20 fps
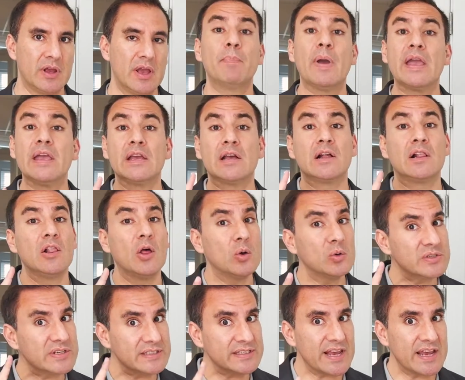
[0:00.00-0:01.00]
Pay
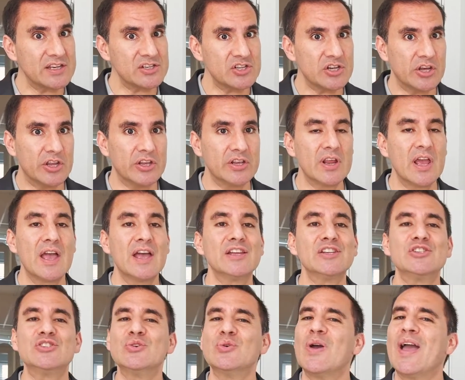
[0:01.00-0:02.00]
close attention
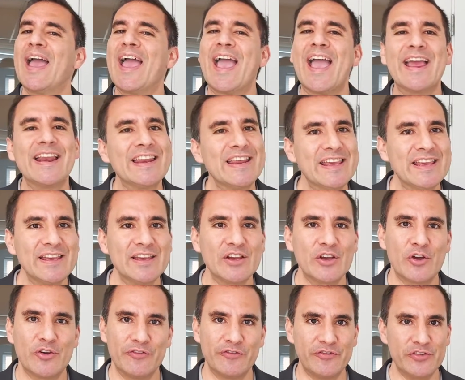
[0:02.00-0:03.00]
to any
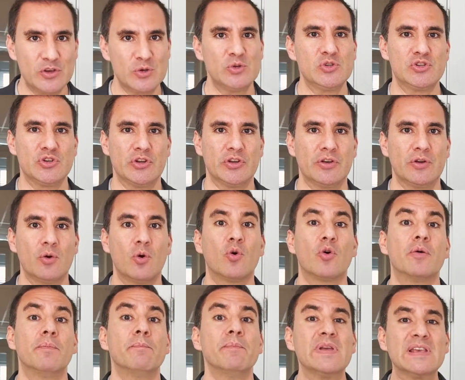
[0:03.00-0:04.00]
confusion
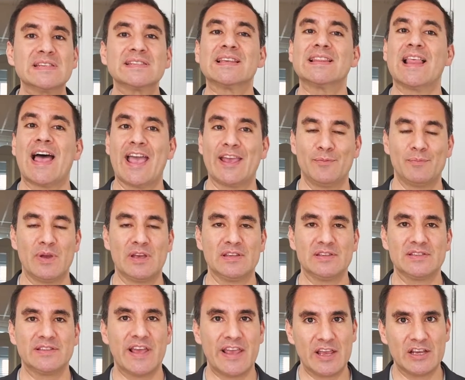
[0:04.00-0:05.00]
or
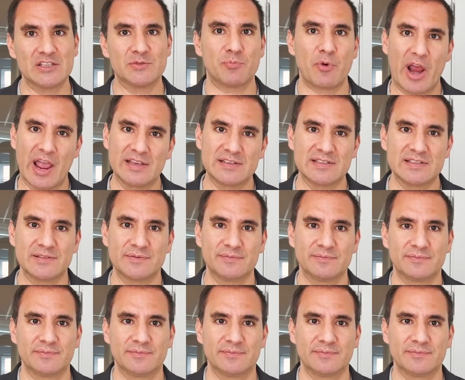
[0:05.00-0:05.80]
misalignments they express.